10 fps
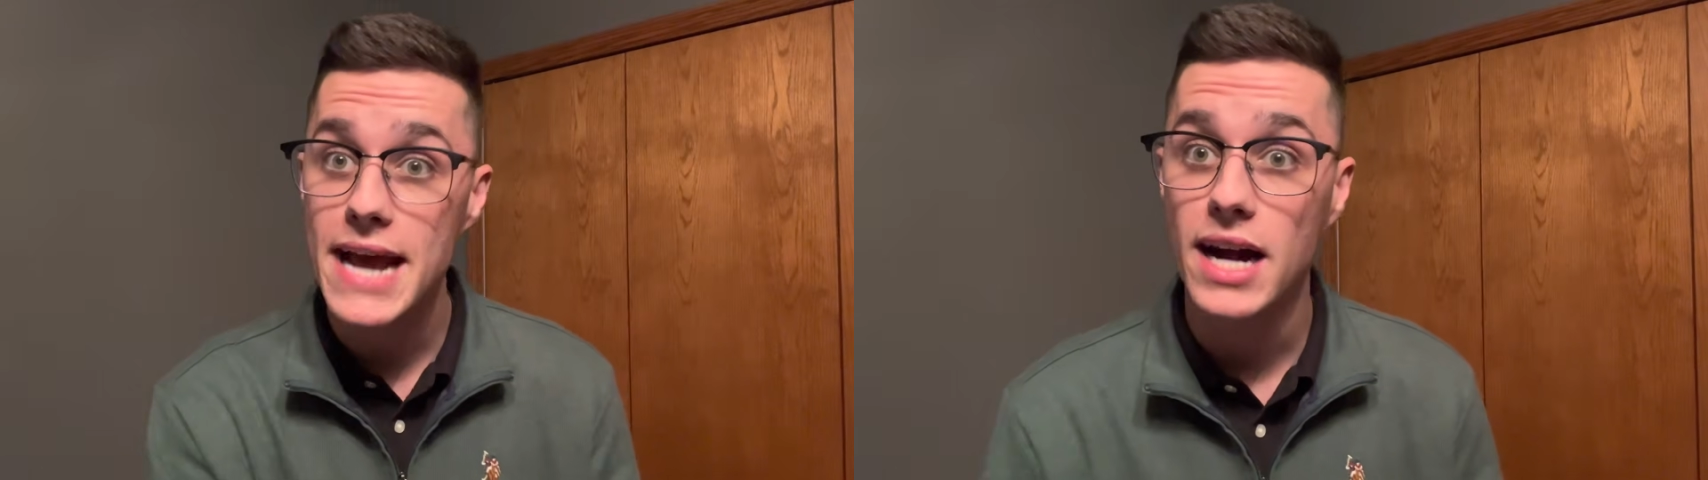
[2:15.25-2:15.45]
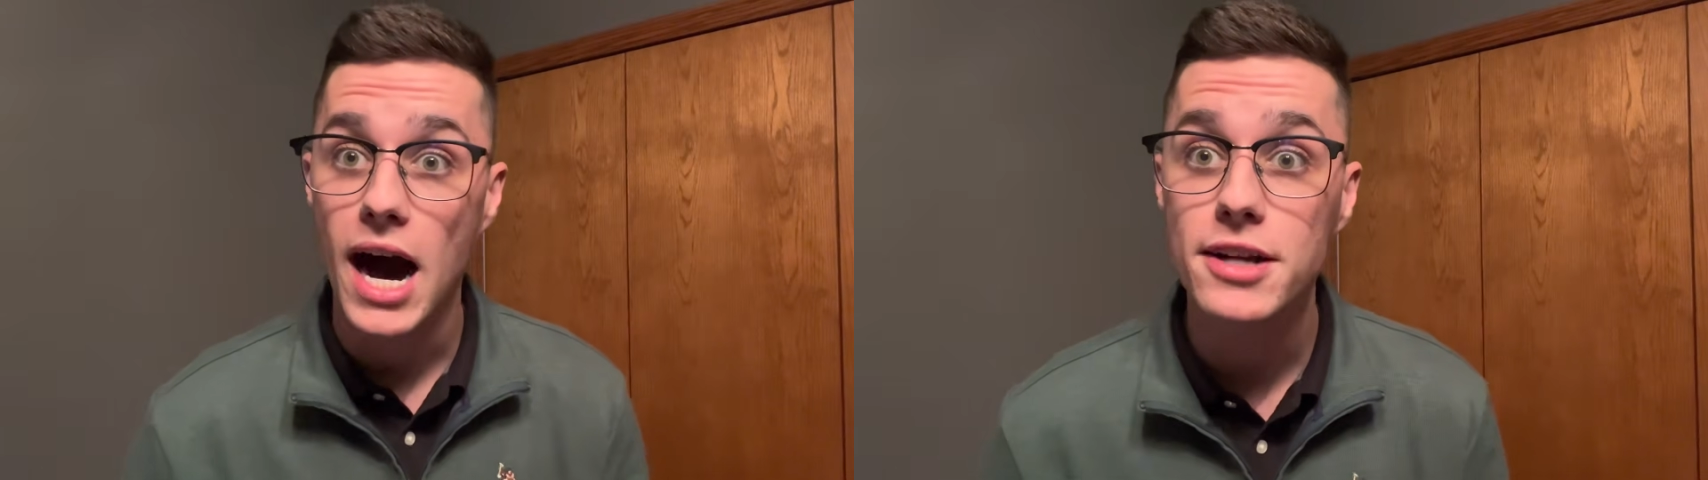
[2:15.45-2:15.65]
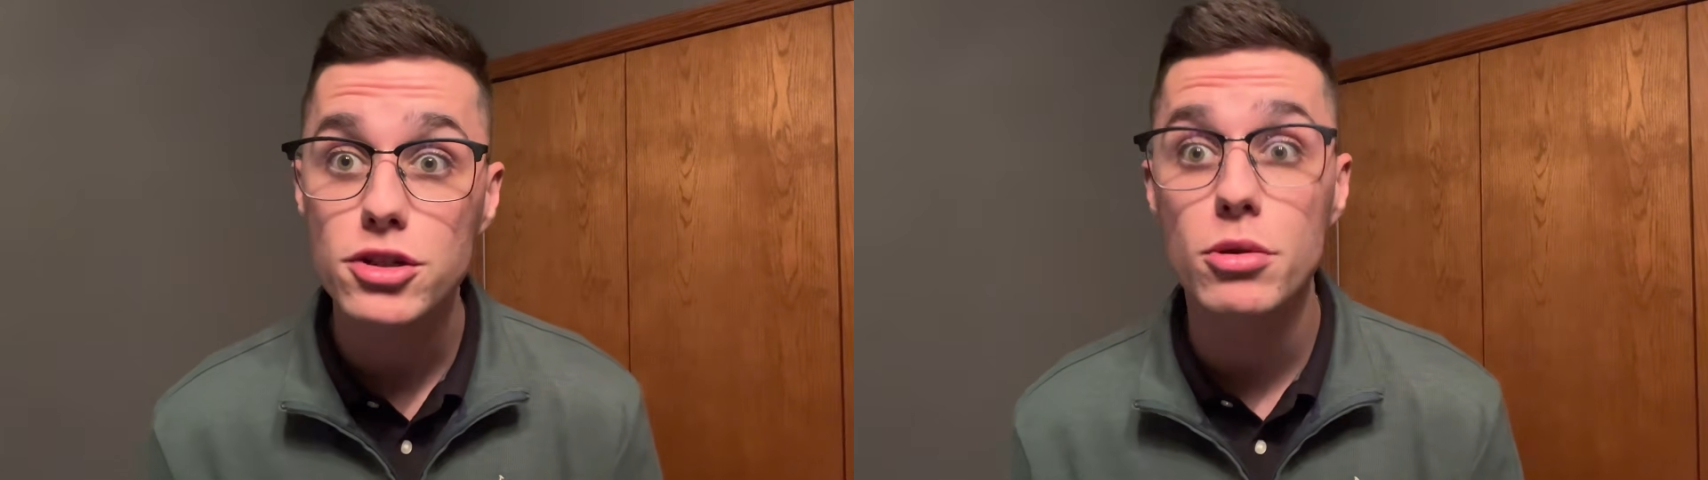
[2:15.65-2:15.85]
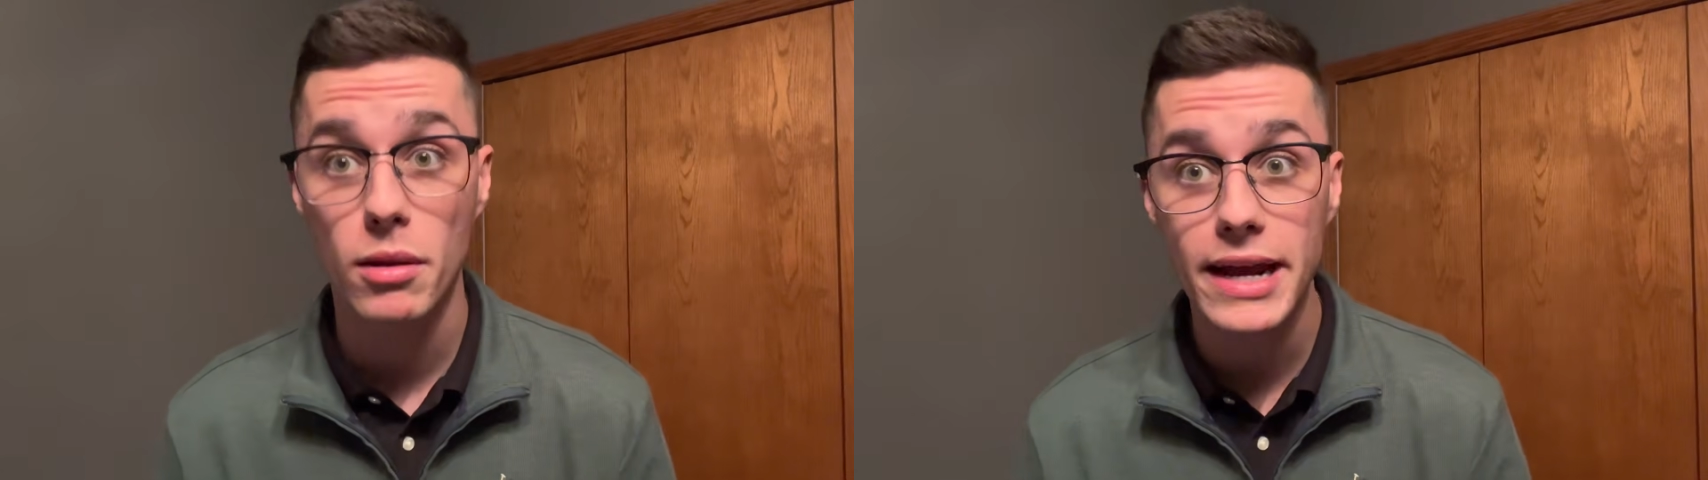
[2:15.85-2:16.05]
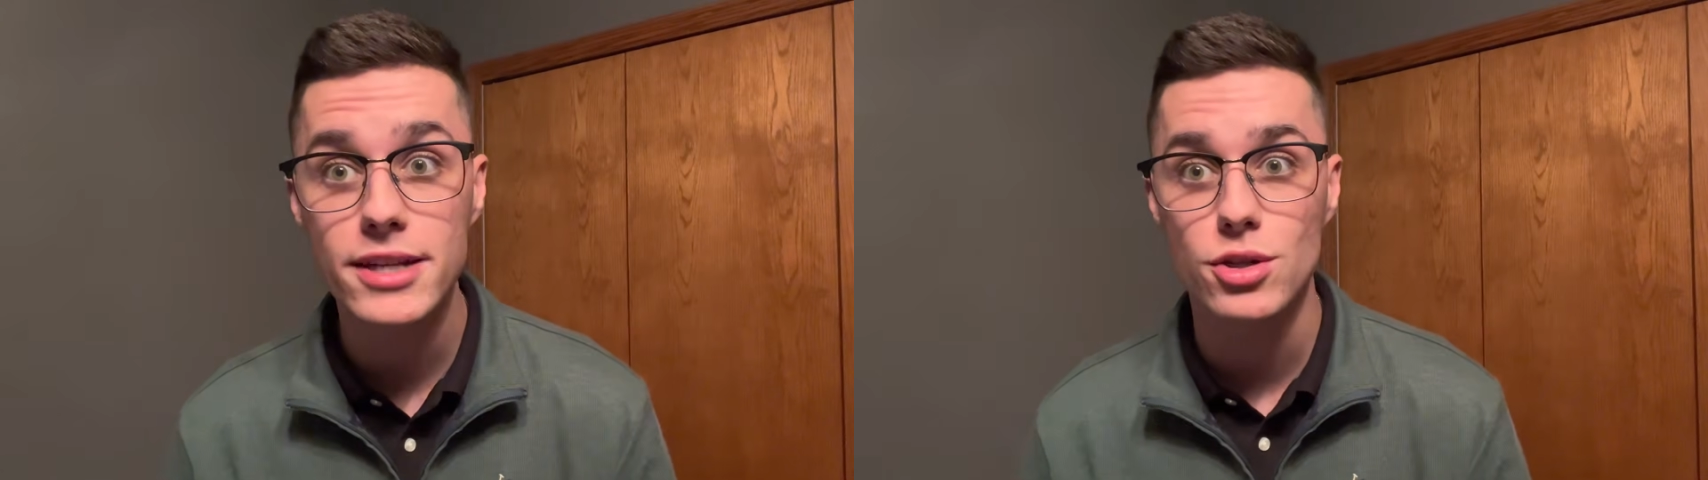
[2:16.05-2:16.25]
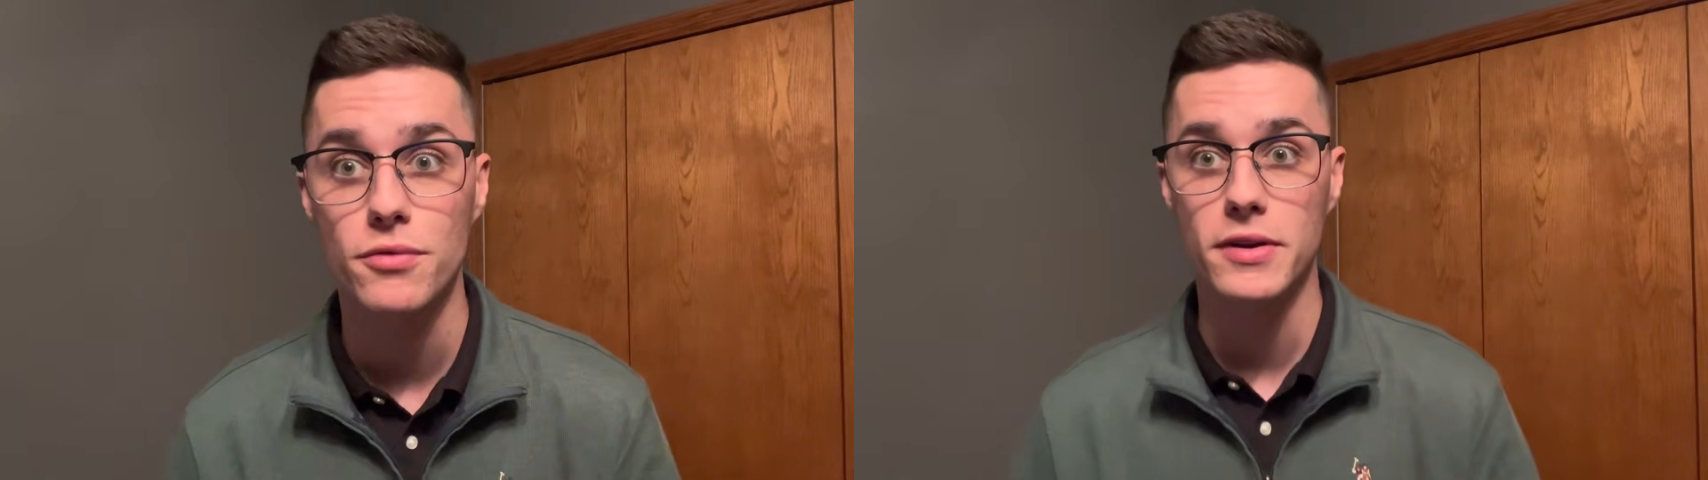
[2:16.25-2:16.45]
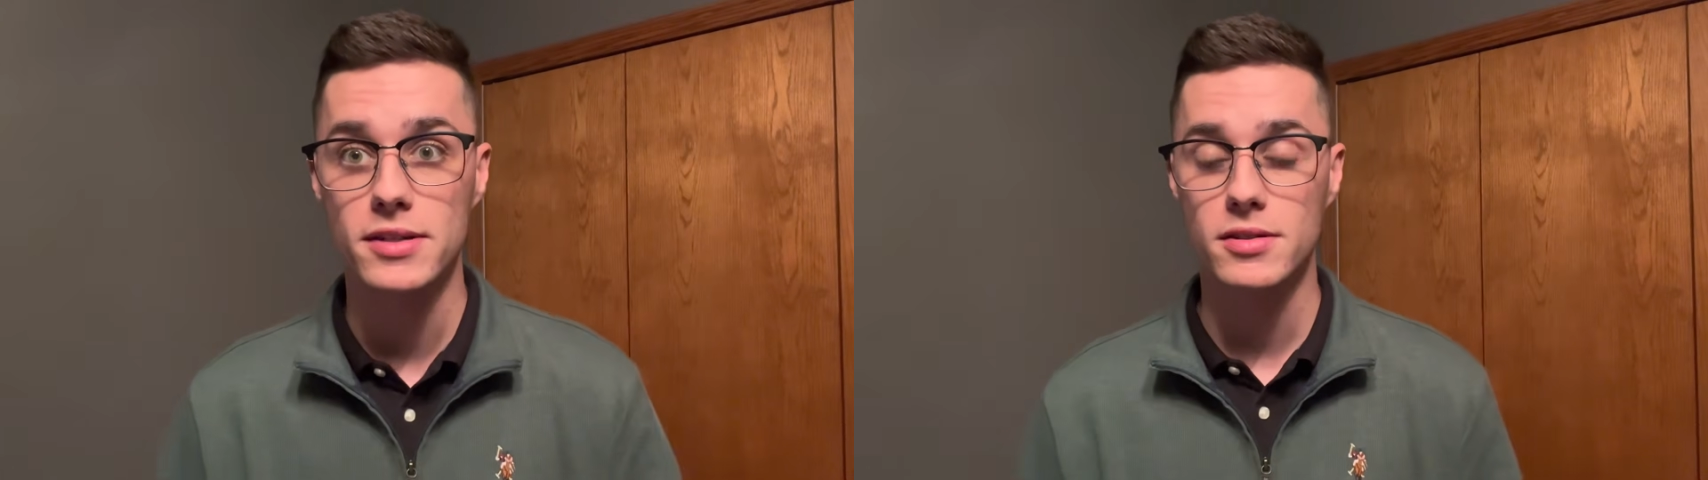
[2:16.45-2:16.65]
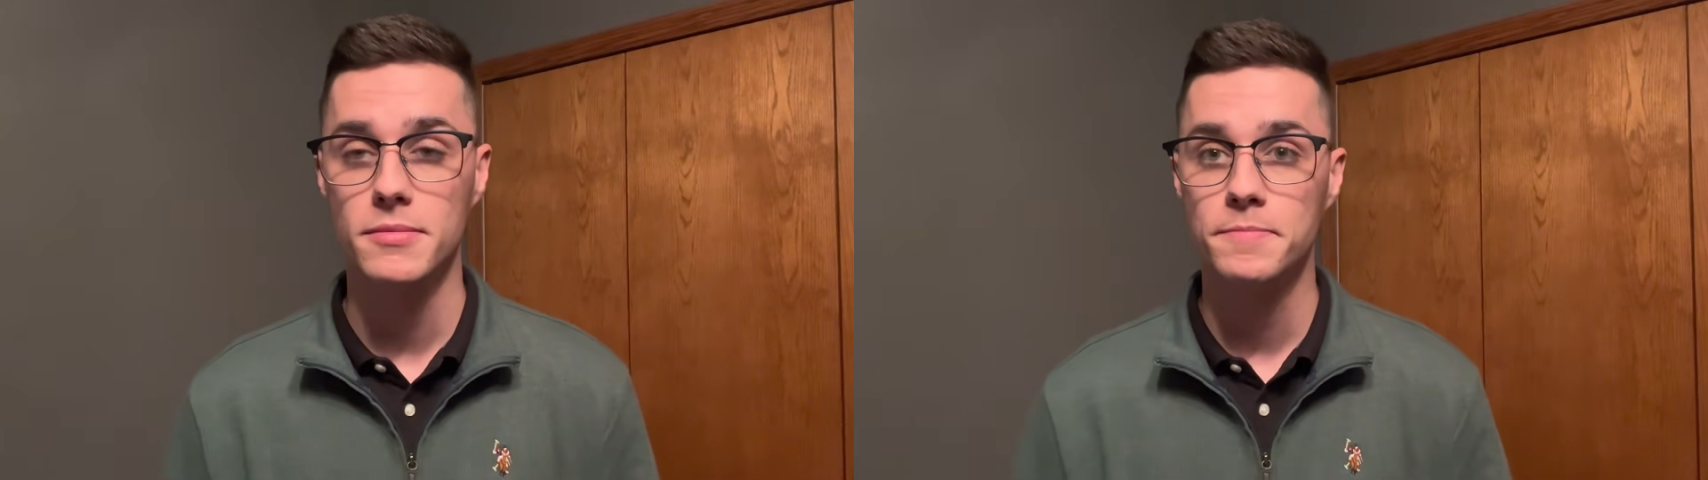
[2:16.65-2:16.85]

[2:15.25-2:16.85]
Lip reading: onto the lane surface.